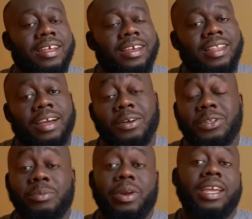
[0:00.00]
there goes the
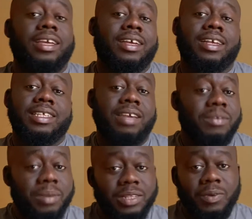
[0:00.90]
break. 7
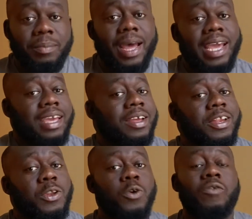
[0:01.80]
months went by,
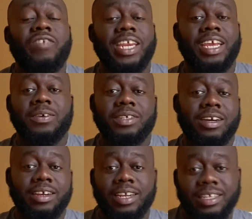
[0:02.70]
no videos
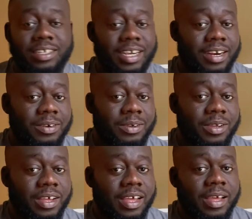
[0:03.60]
on this channel.
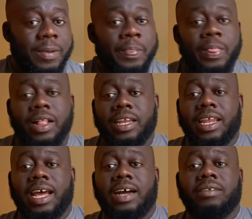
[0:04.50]

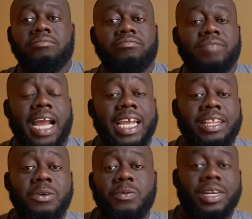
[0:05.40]
Now, I
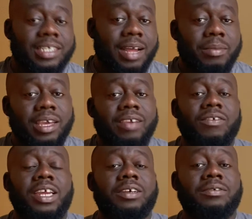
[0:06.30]
don't want to stop making
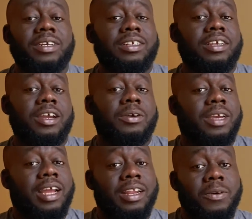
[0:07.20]
videos for this channel, and
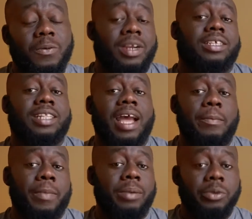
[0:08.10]
I don't want to stop
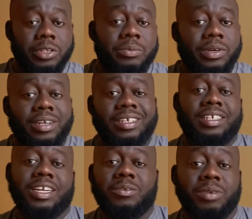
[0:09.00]
my music production
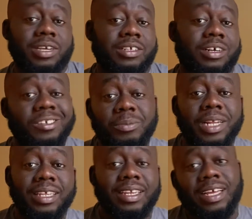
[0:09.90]
channel, because
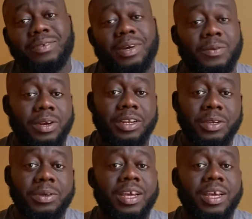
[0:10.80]
ultimately that's what I want to do.